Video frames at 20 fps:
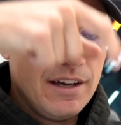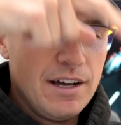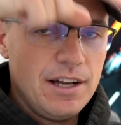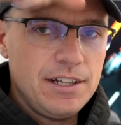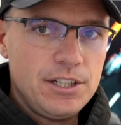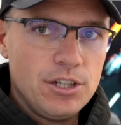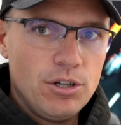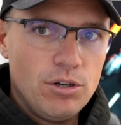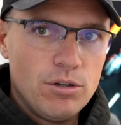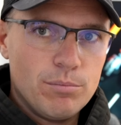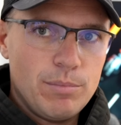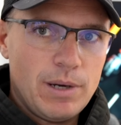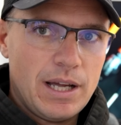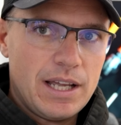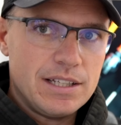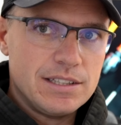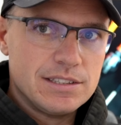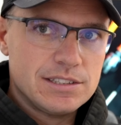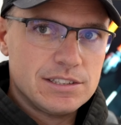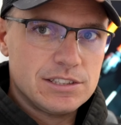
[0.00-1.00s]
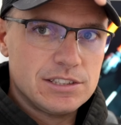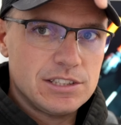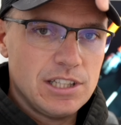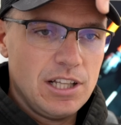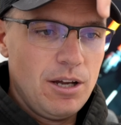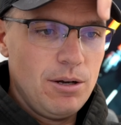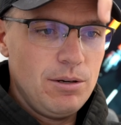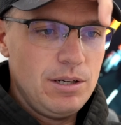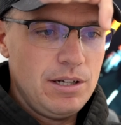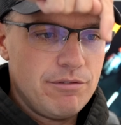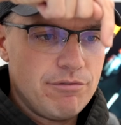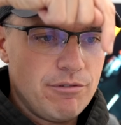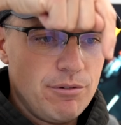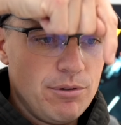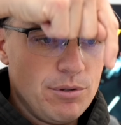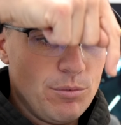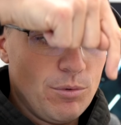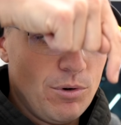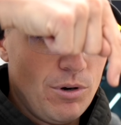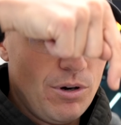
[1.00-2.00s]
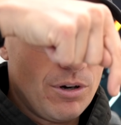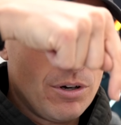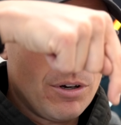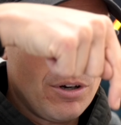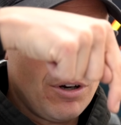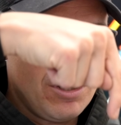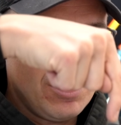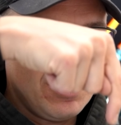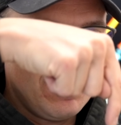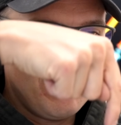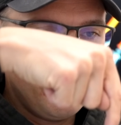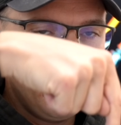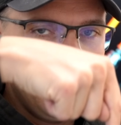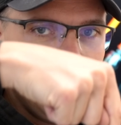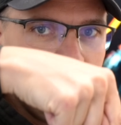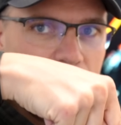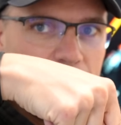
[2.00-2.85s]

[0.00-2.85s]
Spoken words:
and your hook bait slowly through the water column